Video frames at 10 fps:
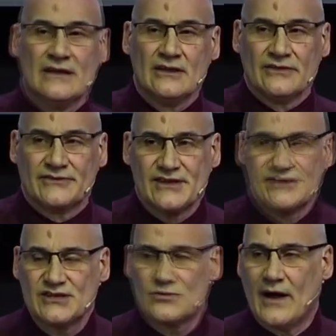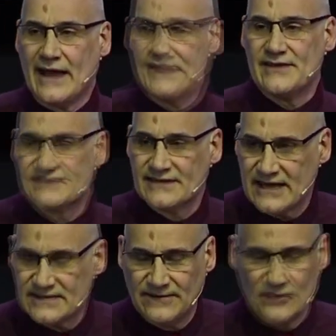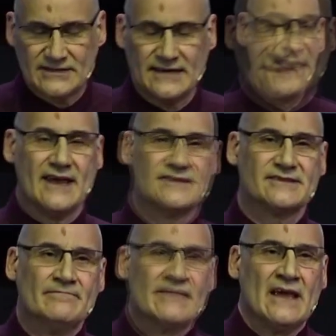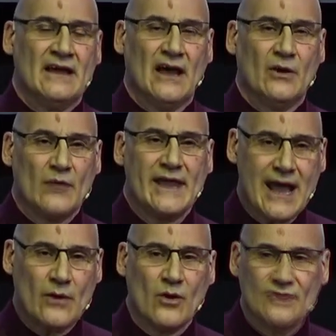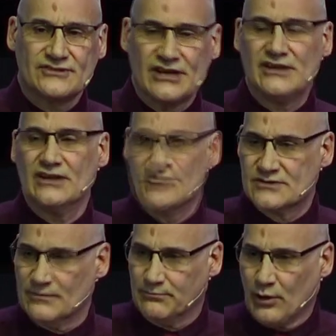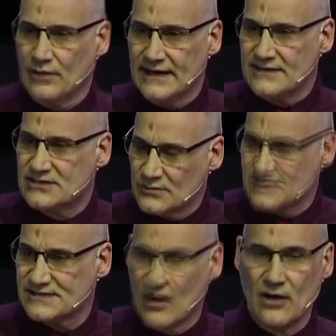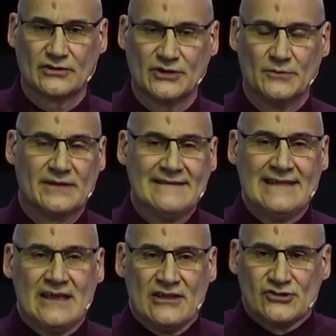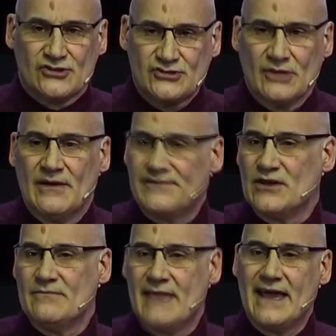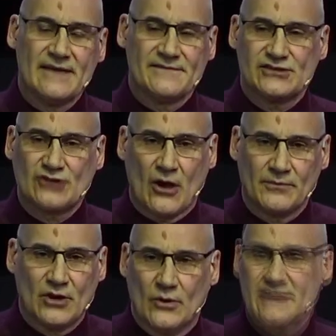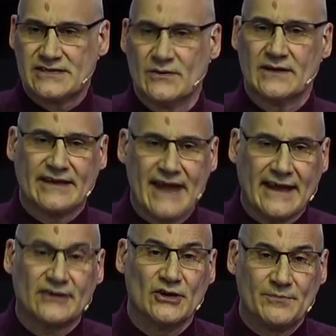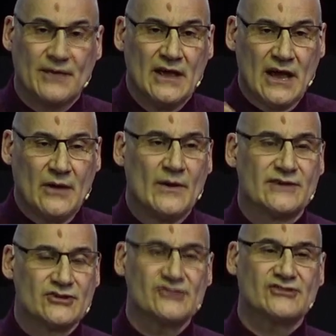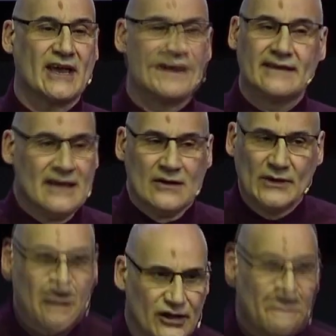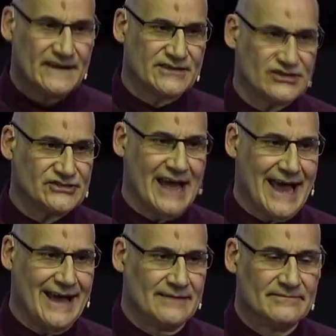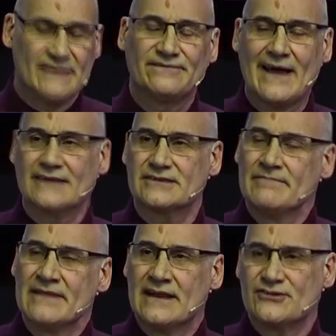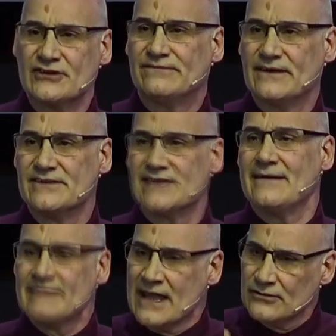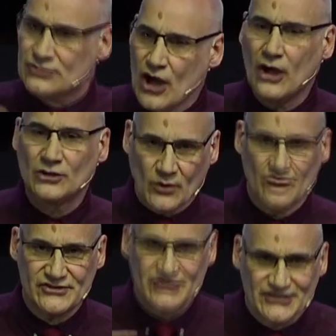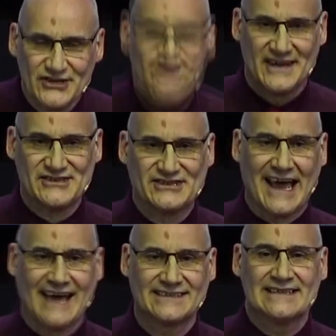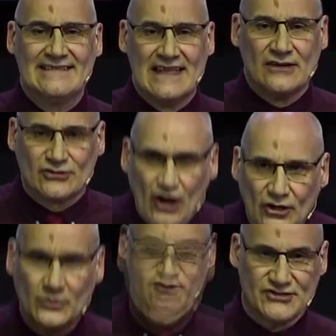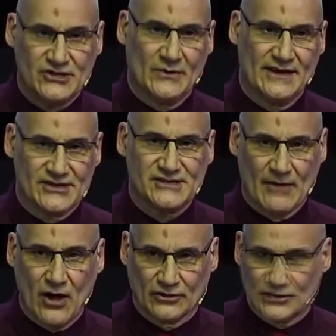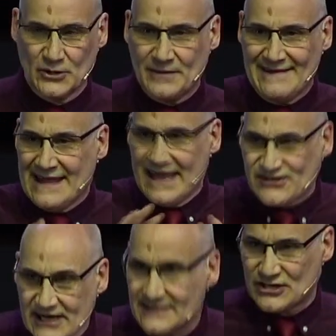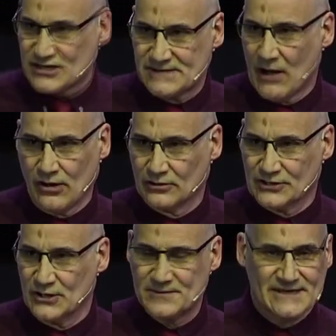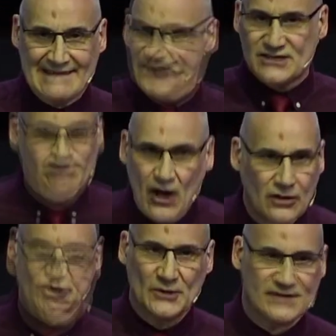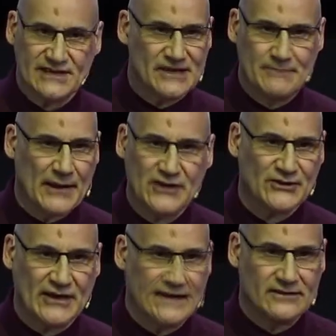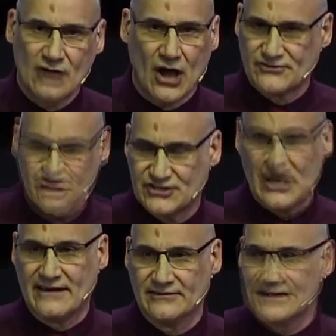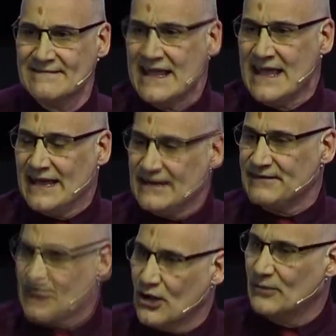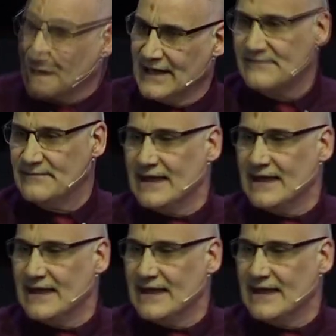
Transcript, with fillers: this is why these next 40 days, uh, we are wanting you to plug into a small group. Some of you may have stopped going to a Connect group, and we're just saying, we'd love you to start. In fact, Let's rephrase that. God wants you to restart. God wants you in a small group. He's into small groups. Small groups is a big thing in God's agenda. And if you don't believe me,